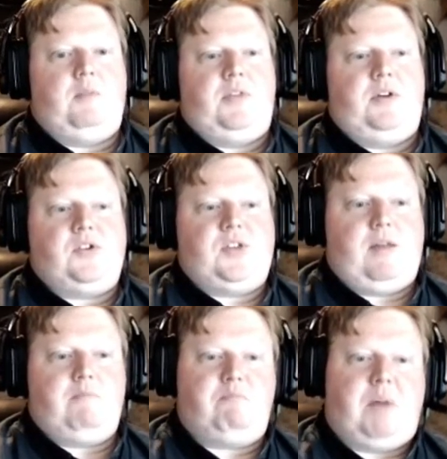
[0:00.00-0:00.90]
There's
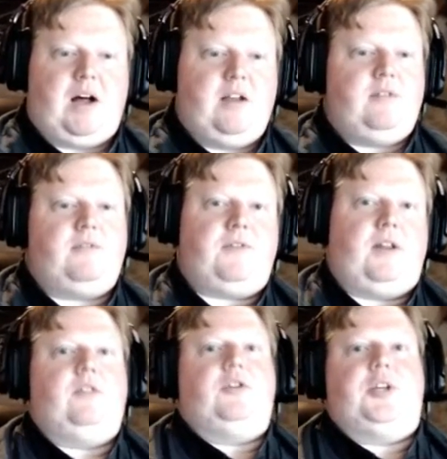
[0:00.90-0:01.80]
that bond of
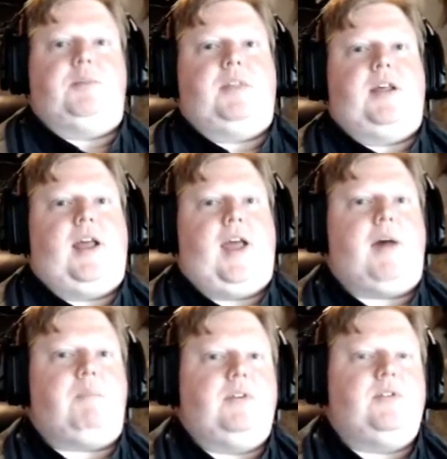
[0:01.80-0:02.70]
fellowship that
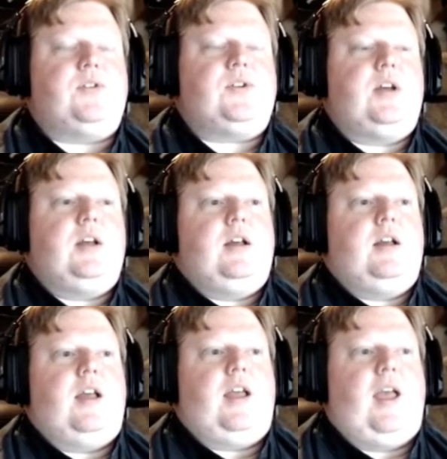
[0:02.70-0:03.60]
happens,
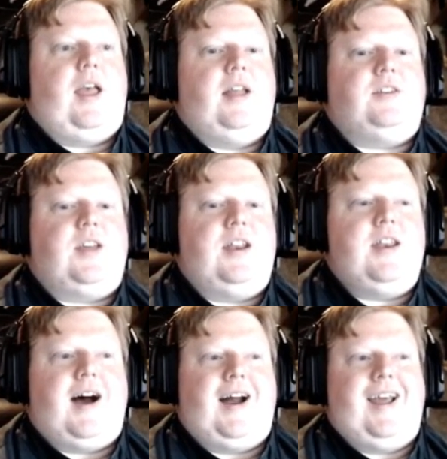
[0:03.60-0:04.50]
and to
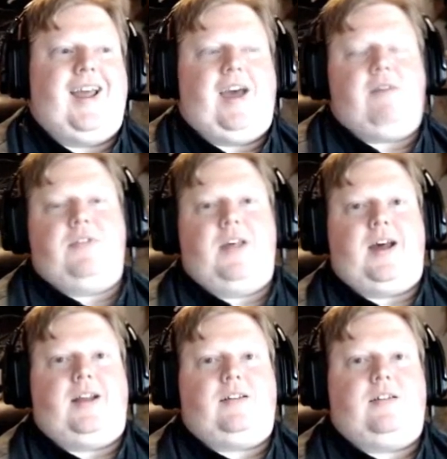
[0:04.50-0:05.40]
not have
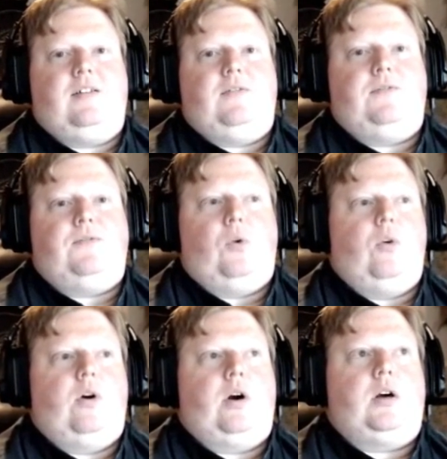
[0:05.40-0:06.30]
that
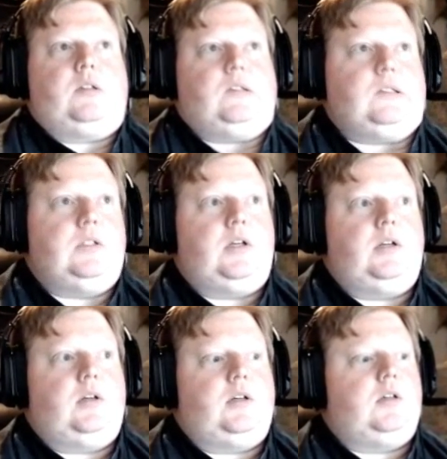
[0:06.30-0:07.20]
for
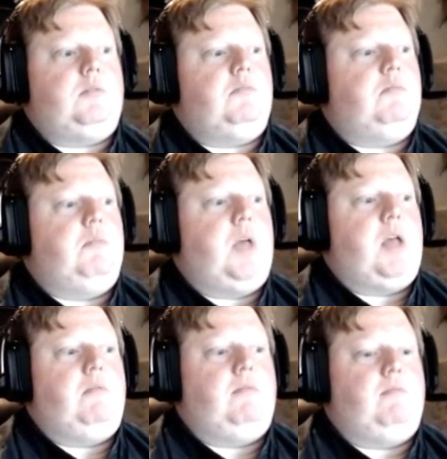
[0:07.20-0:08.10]

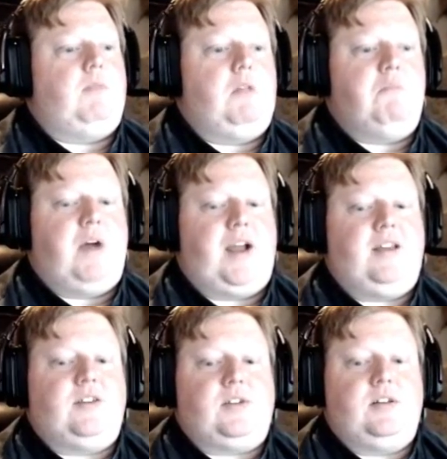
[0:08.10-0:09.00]
in my
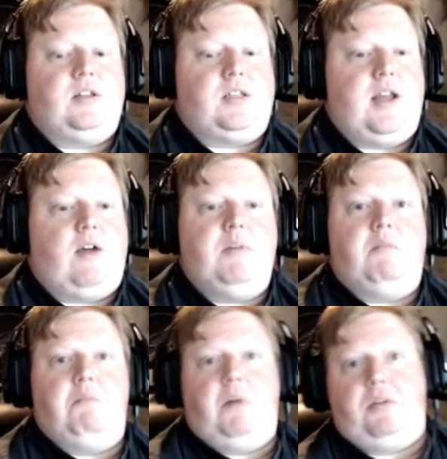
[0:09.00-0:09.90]
instance, it's now been a
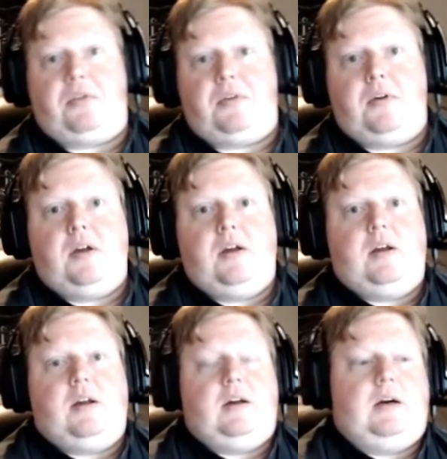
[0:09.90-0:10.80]
month.
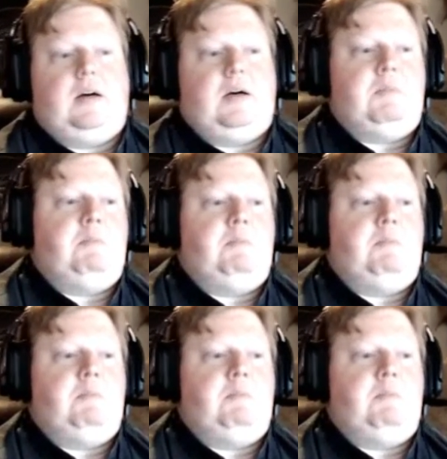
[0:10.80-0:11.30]
Um,